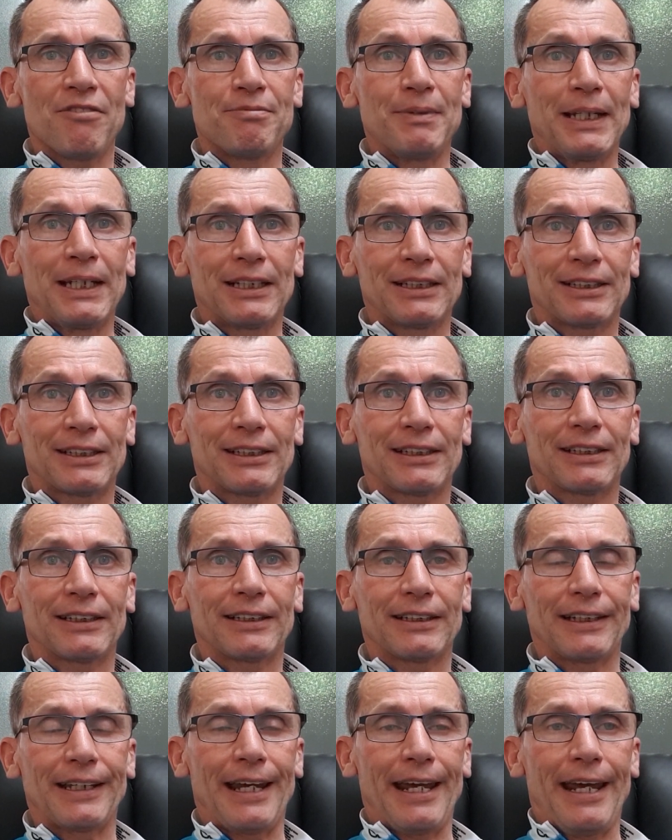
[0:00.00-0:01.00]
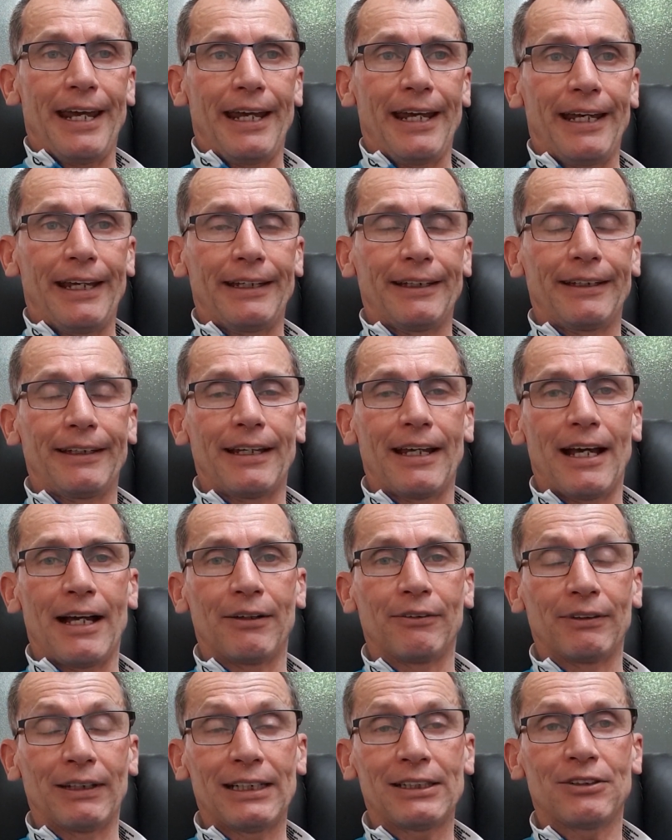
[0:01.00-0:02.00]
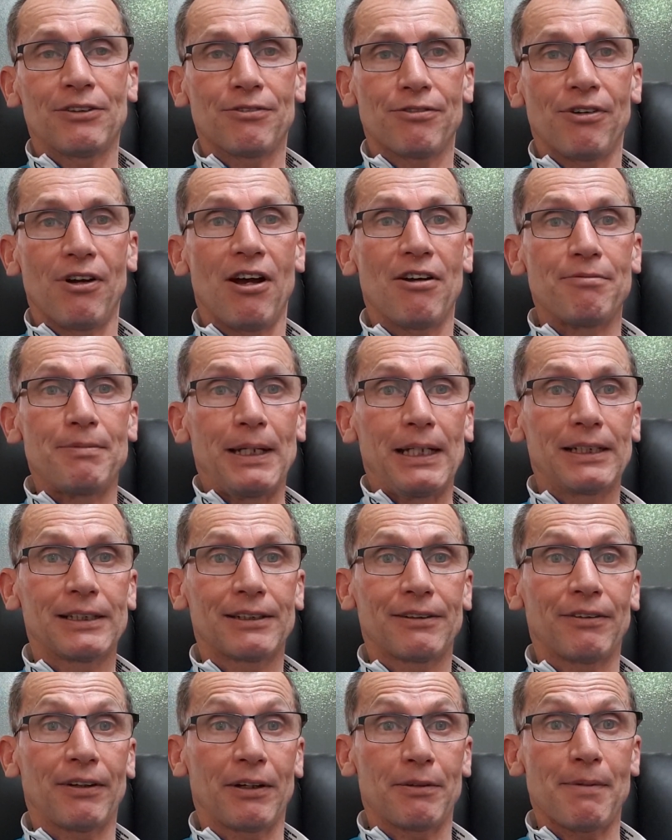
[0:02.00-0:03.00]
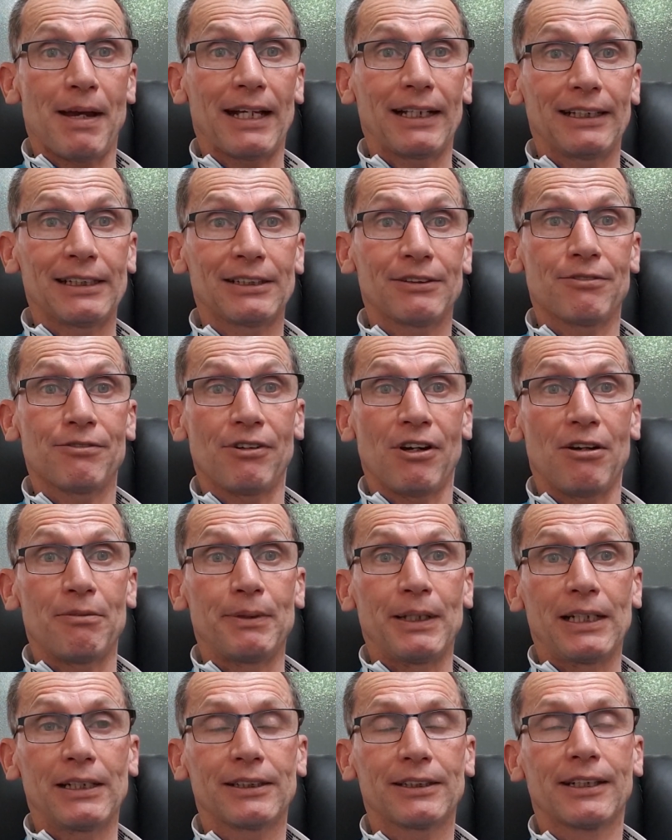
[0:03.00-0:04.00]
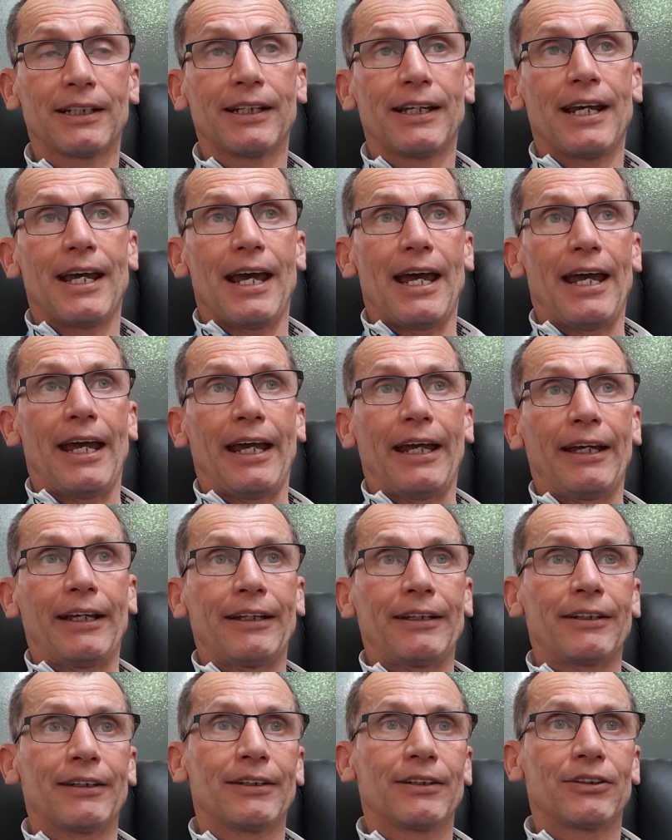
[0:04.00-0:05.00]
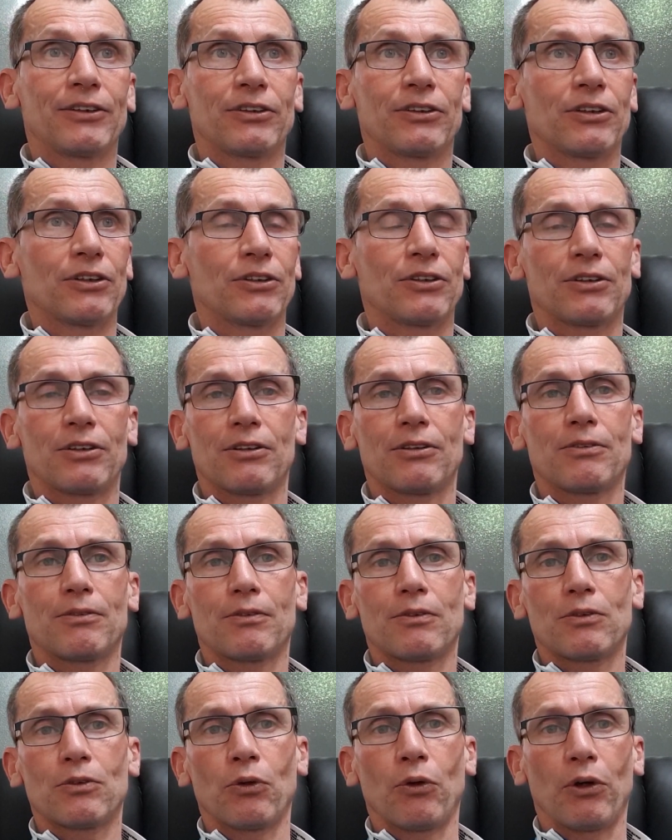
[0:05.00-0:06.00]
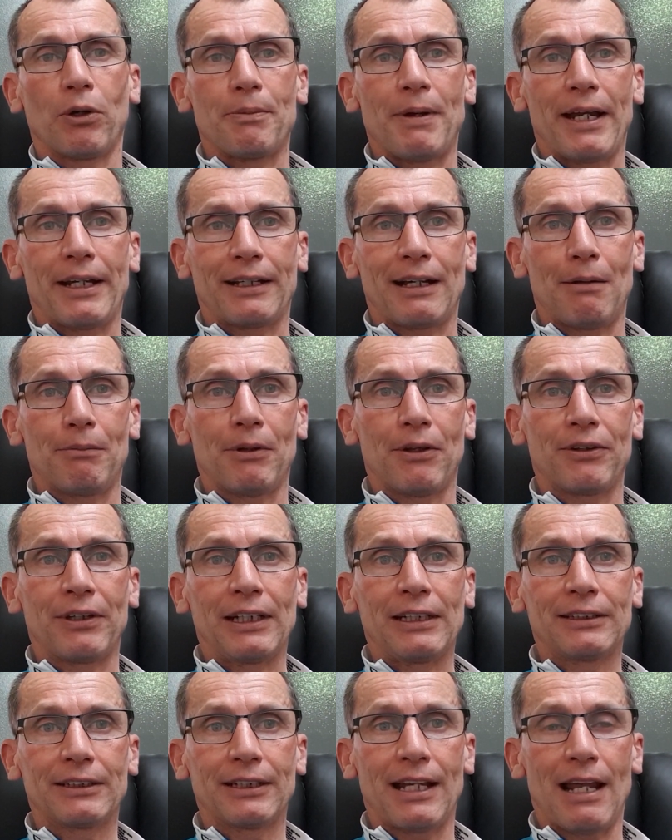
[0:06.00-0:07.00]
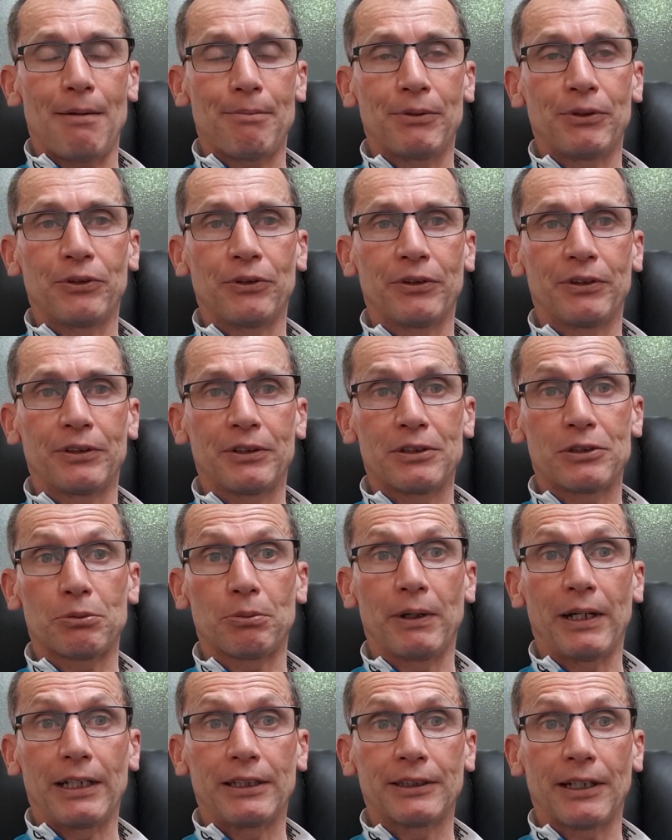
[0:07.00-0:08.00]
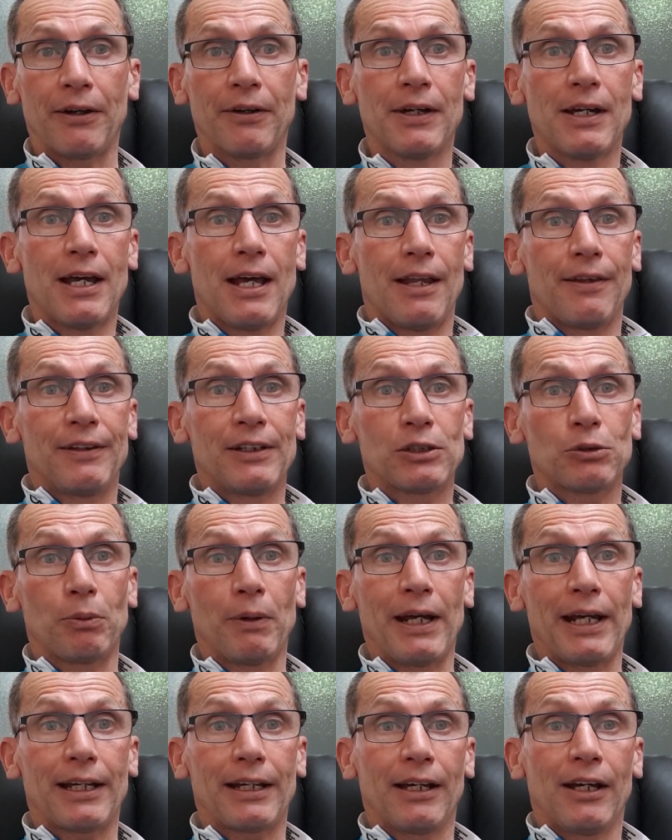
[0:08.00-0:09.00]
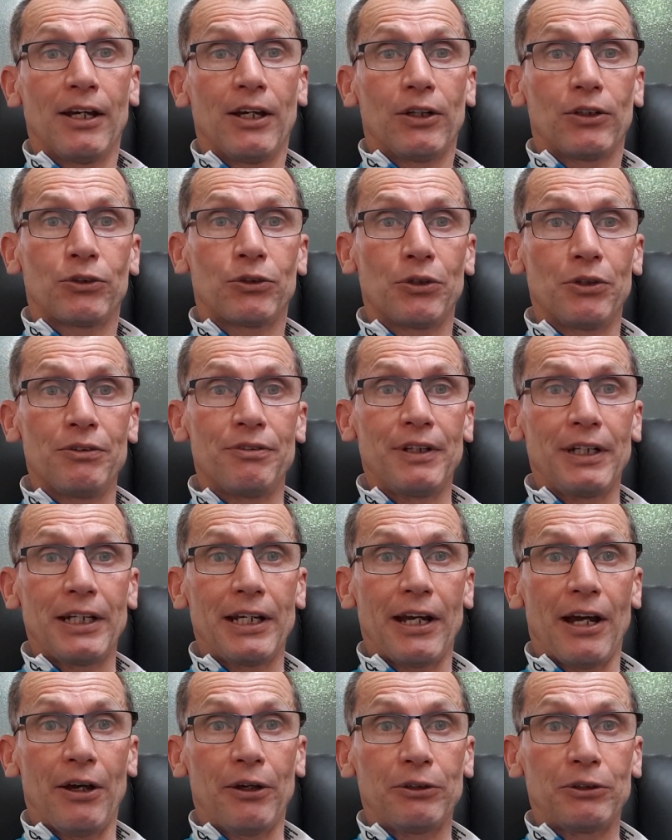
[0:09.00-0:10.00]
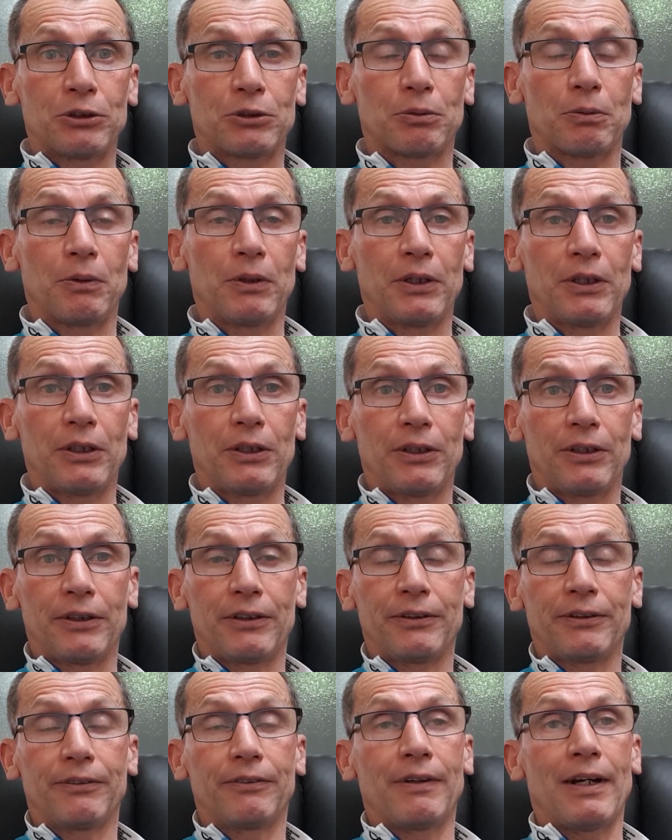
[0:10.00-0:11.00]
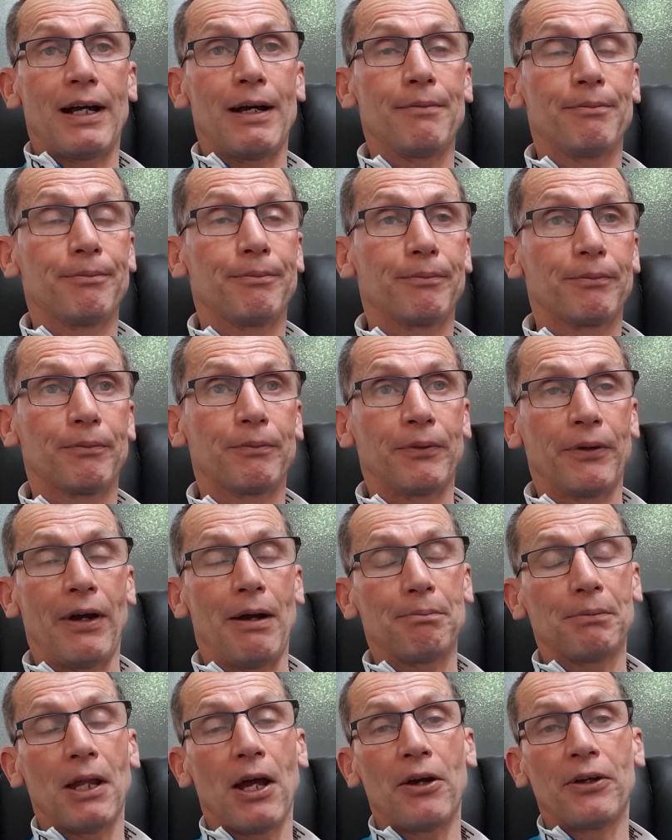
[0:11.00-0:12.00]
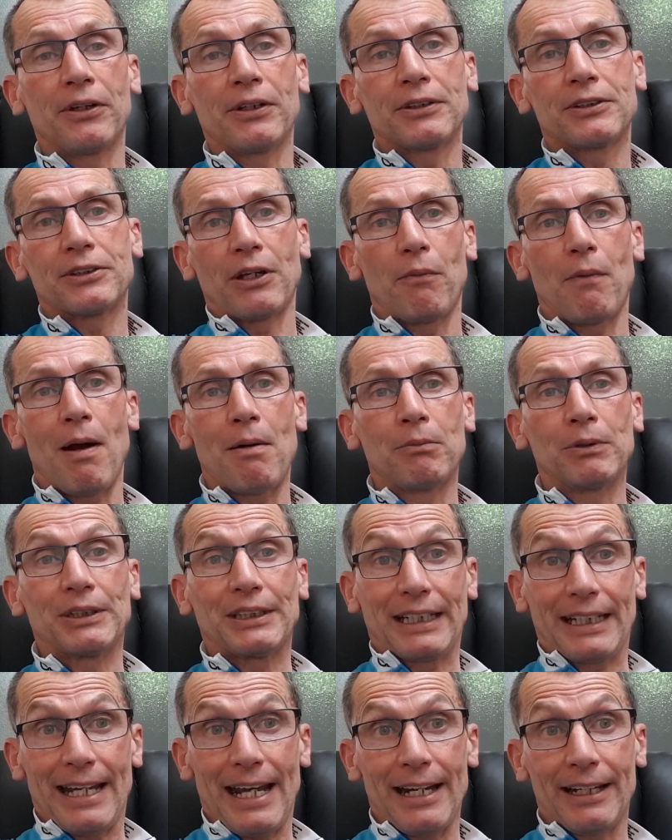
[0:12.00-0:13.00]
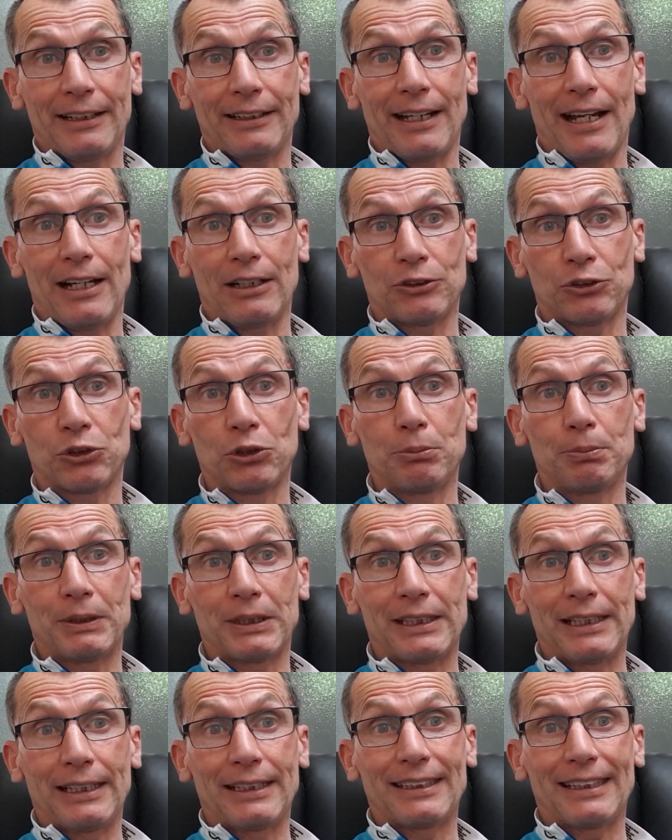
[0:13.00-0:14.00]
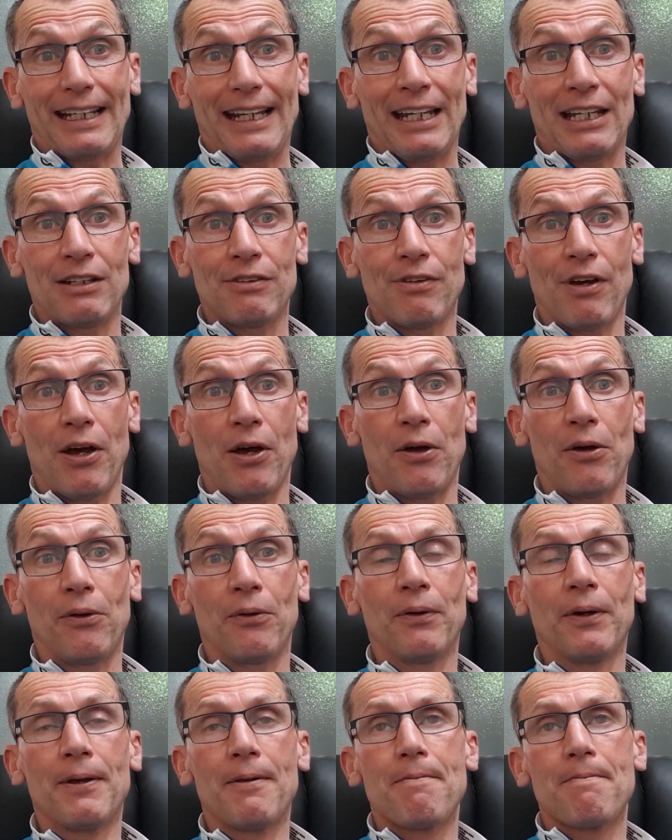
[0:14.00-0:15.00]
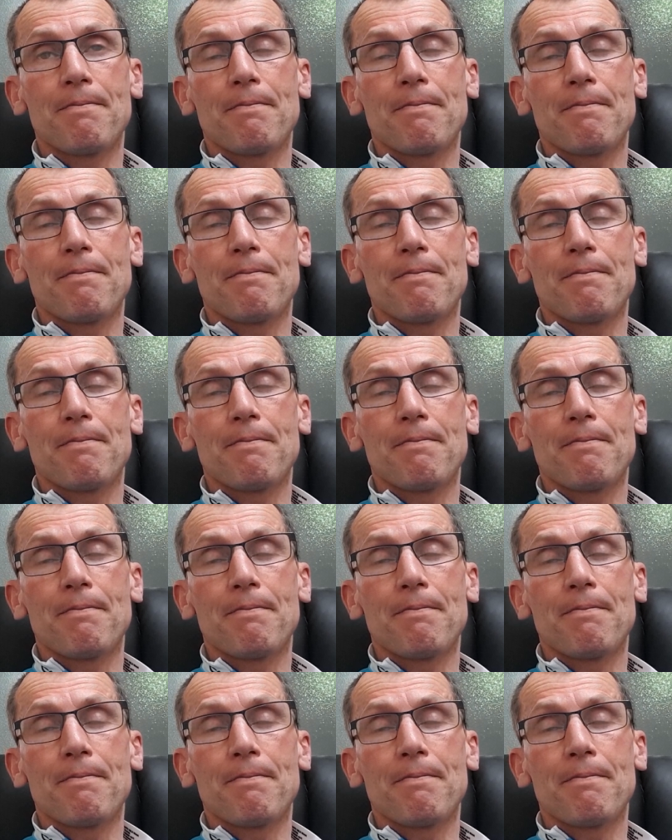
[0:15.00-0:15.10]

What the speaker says: minutes and less than 5 minutes, if I can make it less than 5 minutes, and just talk about a couple of things that happened during this week. So this week, 2 videos were uploaded. So one was the Cannondale Super 6 Evo